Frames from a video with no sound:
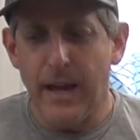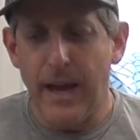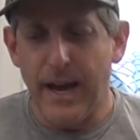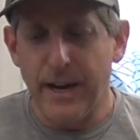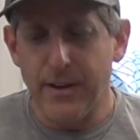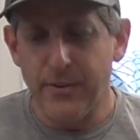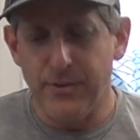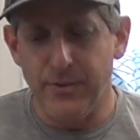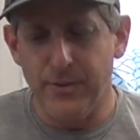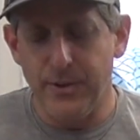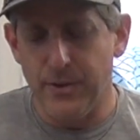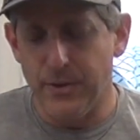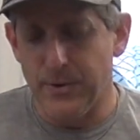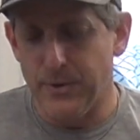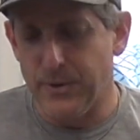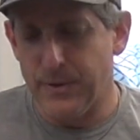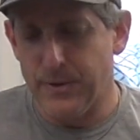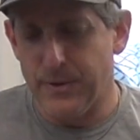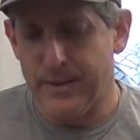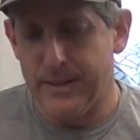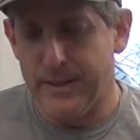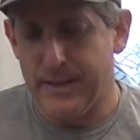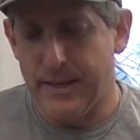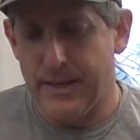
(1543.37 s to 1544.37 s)

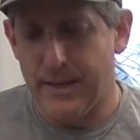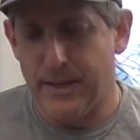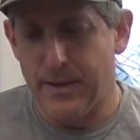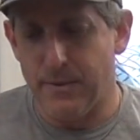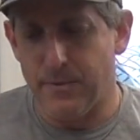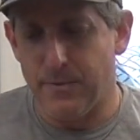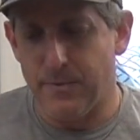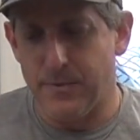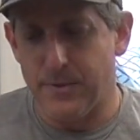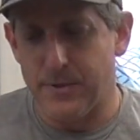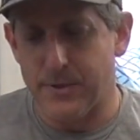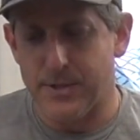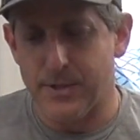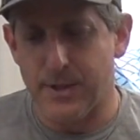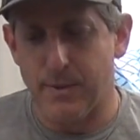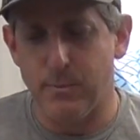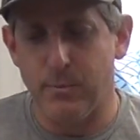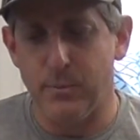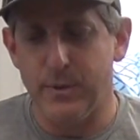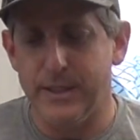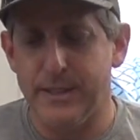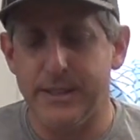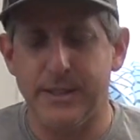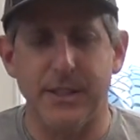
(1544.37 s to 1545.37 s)
Axial, for
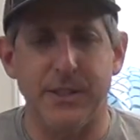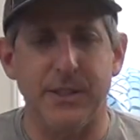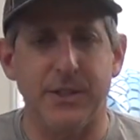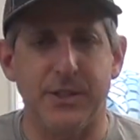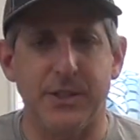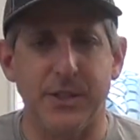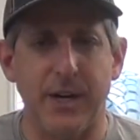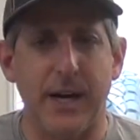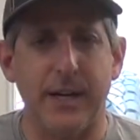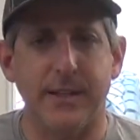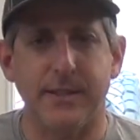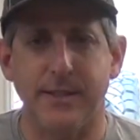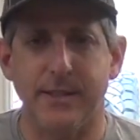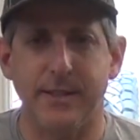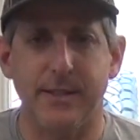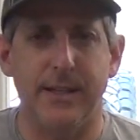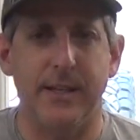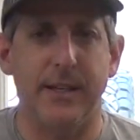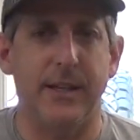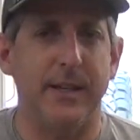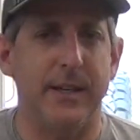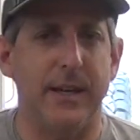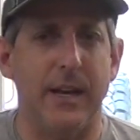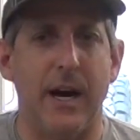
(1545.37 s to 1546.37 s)
some reason,
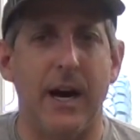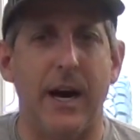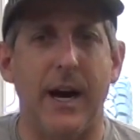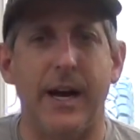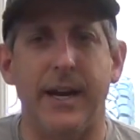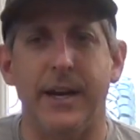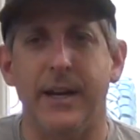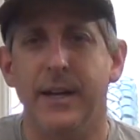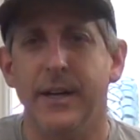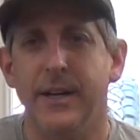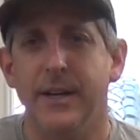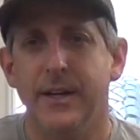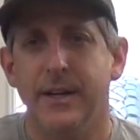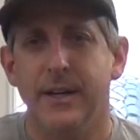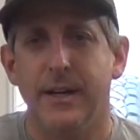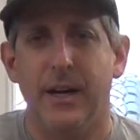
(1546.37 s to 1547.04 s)
just did not